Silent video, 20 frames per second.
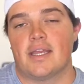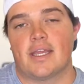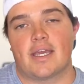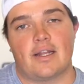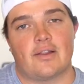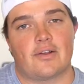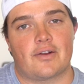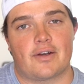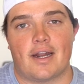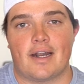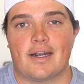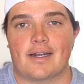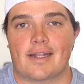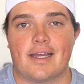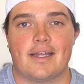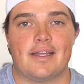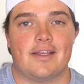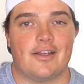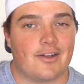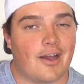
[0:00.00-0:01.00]
you got
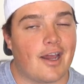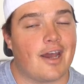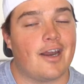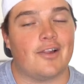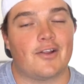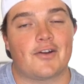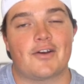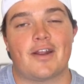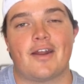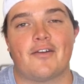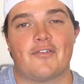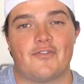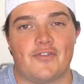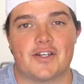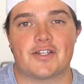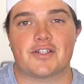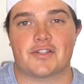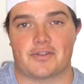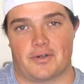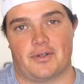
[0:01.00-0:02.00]
to learn how to
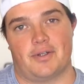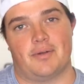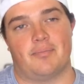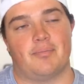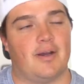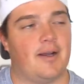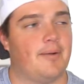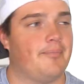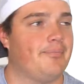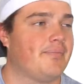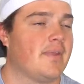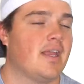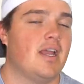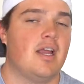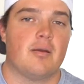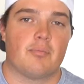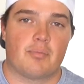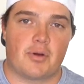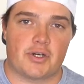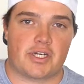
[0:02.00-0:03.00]
fish through it. But
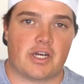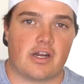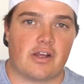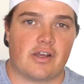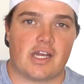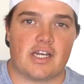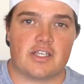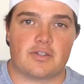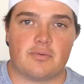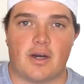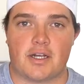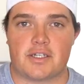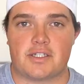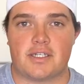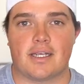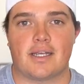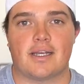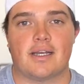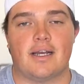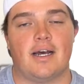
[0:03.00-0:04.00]
appreciate all you guys
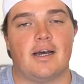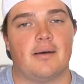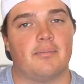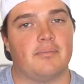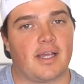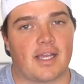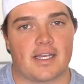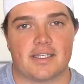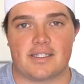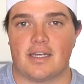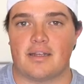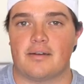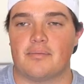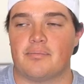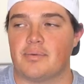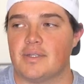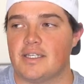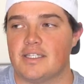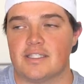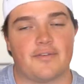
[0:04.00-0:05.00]
watching. Like I
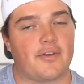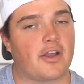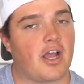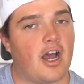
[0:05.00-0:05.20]
said, please leave a